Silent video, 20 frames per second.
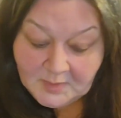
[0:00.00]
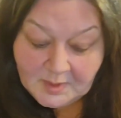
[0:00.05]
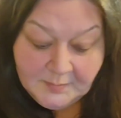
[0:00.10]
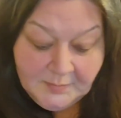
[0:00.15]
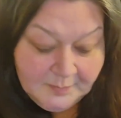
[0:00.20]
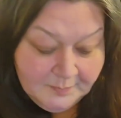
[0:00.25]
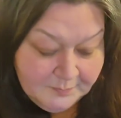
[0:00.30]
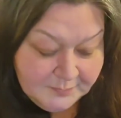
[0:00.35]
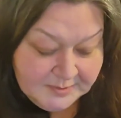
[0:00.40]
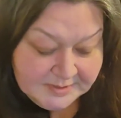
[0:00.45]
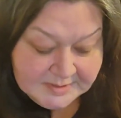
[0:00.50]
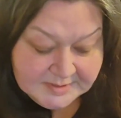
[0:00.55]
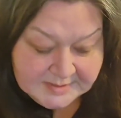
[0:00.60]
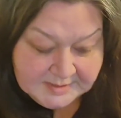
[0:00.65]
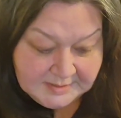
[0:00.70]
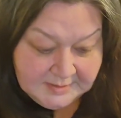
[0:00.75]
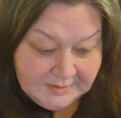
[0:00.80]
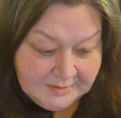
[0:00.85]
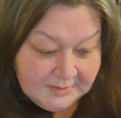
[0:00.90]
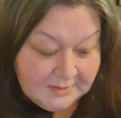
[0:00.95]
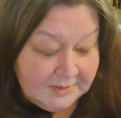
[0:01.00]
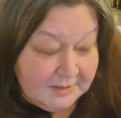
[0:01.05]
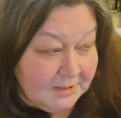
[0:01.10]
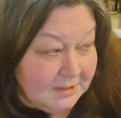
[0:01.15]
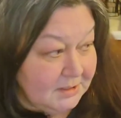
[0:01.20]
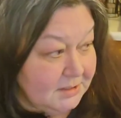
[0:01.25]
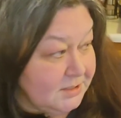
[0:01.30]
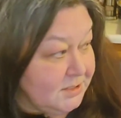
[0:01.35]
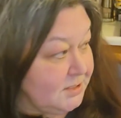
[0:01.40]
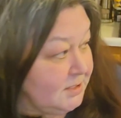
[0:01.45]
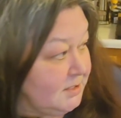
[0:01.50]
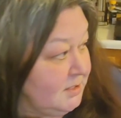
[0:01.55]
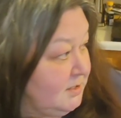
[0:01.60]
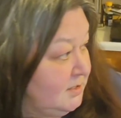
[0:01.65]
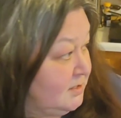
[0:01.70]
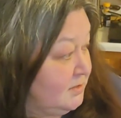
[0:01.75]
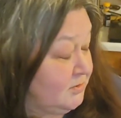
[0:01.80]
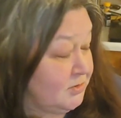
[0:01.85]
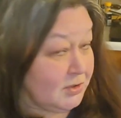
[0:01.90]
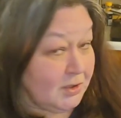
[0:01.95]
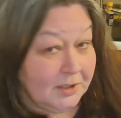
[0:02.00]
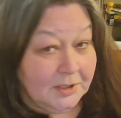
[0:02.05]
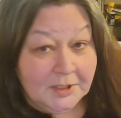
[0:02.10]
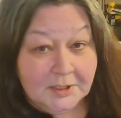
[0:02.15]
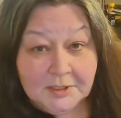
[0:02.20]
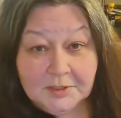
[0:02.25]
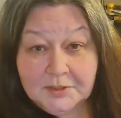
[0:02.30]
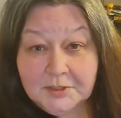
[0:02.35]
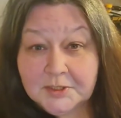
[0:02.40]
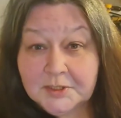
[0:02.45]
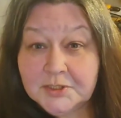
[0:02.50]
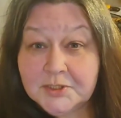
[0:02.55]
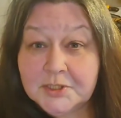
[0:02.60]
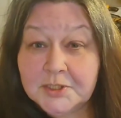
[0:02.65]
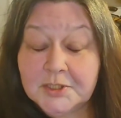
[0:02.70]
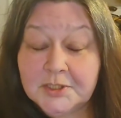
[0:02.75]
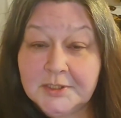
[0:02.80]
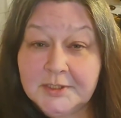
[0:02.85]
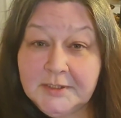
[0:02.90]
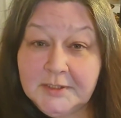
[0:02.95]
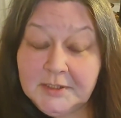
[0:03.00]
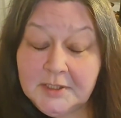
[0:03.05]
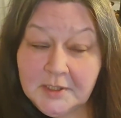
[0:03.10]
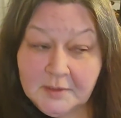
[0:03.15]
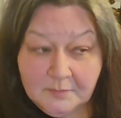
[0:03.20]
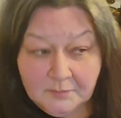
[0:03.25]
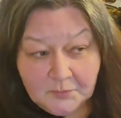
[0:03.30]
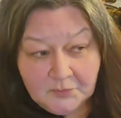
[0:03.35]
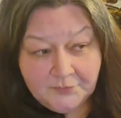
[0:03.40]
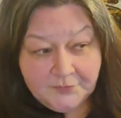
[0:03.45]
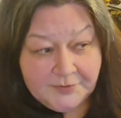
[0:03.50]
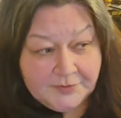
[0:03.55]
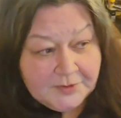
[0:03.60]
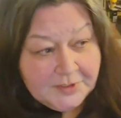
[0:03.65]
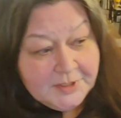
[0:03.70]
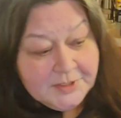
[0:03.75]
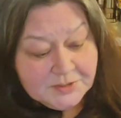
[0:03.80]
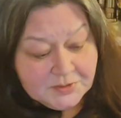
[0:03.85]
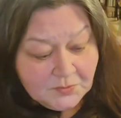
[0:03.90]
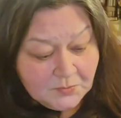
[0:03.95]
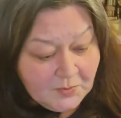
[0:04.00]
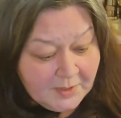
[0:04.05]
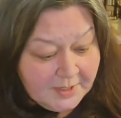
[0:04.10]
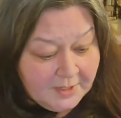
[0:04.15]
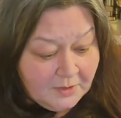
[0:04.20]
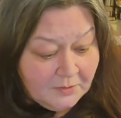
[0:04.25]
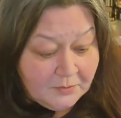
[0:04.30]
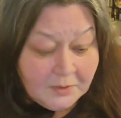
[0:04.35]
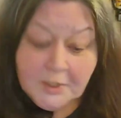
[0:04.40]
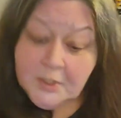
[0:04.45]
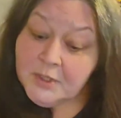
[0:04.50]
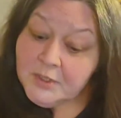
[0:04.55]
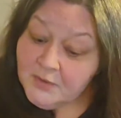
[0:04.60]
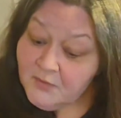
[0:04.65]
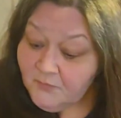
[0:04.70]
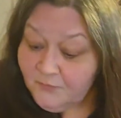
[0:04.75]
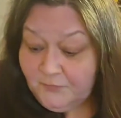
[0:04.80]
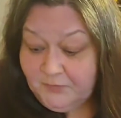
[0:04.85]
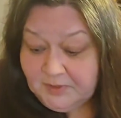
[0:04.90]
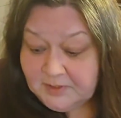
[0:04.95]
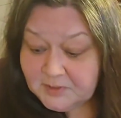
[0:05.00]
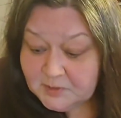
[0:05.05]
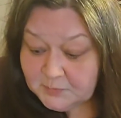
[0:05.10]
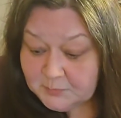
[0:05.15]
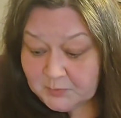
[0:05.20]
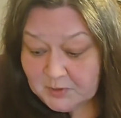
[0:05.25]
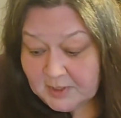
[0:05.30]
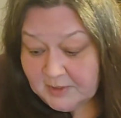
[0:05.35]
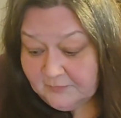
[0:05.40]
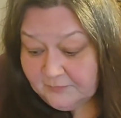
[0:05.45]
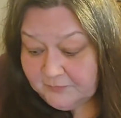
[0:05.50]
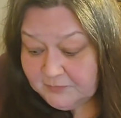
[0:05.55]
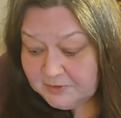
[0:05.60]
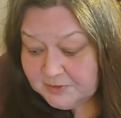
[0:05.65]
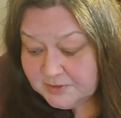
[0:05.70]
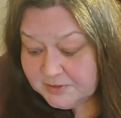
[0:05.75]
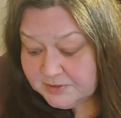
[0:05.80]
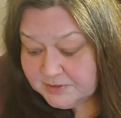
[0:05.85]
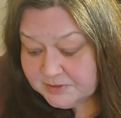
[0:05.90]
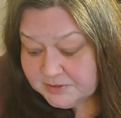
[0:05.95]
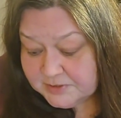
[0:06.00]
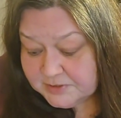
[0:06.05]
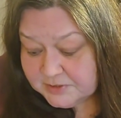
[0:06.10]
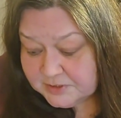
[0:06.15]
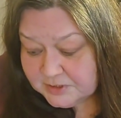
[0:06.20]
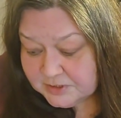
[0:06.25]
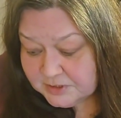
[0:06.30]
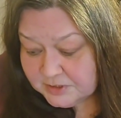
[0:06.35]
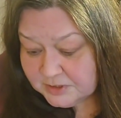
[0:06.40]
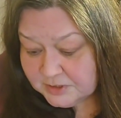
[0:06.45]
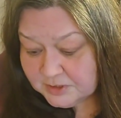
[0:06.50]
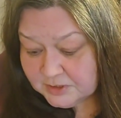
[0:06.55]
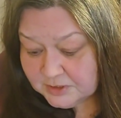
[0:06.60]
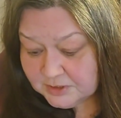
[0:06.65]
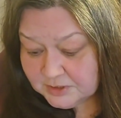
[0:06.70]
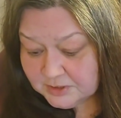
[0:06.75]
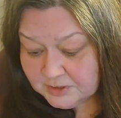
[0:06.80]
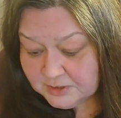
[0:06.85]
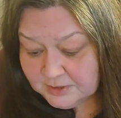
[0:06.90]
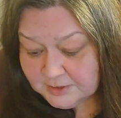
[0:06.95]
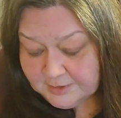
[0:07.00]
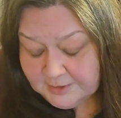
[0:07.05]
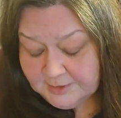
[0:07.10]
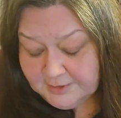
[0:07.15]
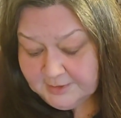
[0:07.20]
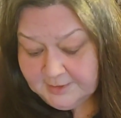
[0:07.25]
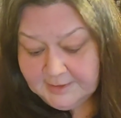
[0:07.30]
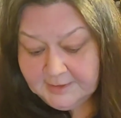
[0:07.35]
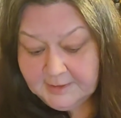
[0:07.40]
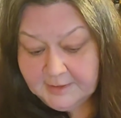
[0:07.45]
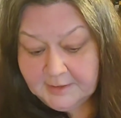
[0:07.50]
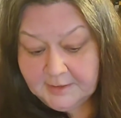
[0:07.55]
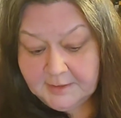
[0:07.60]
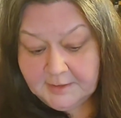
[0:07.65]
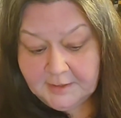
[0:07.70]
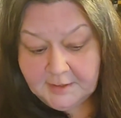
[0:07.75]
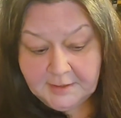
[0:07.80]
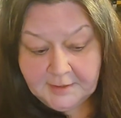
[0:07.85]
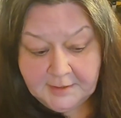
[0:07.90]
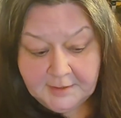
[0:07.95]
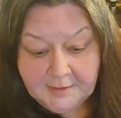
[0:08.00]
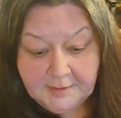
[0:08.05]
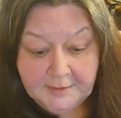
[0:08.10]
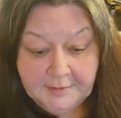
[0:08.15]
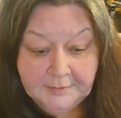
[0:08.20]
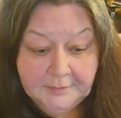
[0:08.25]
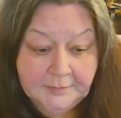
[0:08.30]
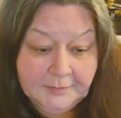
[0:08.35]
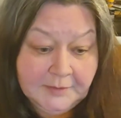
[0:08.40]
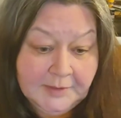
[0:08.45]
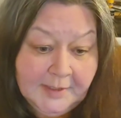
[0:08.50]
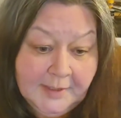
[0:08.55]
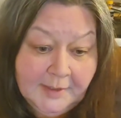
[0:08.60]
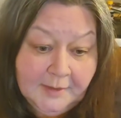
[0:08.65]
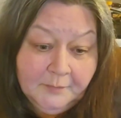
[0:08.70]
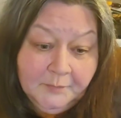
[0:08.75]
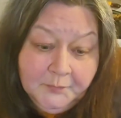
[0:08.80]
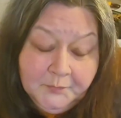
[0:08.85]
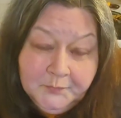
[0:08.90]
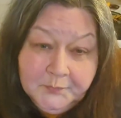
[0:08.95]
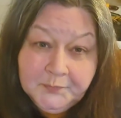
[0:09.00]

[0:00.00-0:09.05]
I've been busy in the kitchen, trying to get the kitchen cleaned up, moving things around, fix breakfast. And, yeah.